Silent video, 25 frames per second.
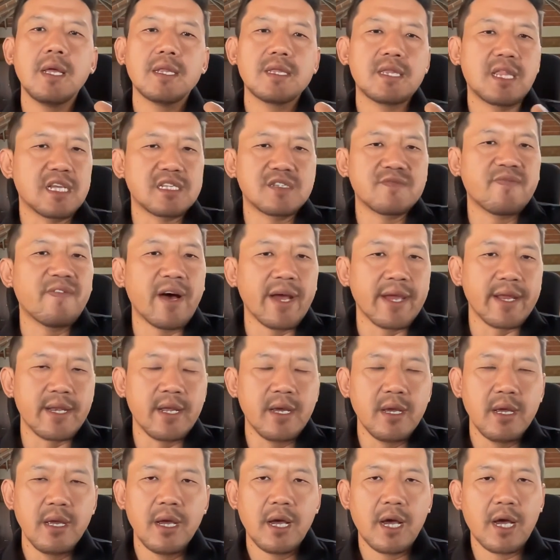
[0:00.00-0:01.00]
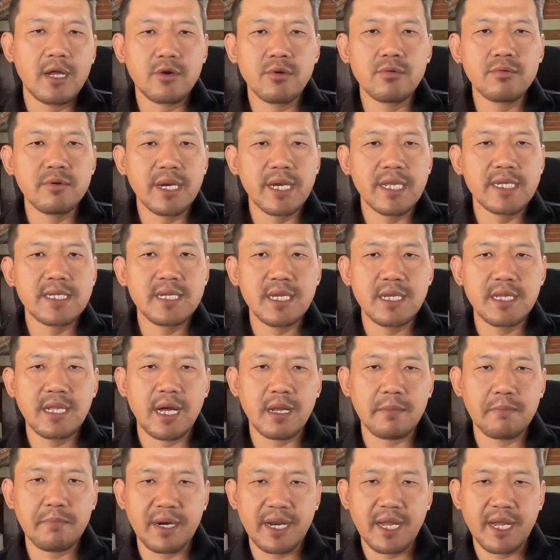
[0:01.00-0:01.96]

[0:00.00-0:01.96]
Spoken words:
that's fine. I don't really see that.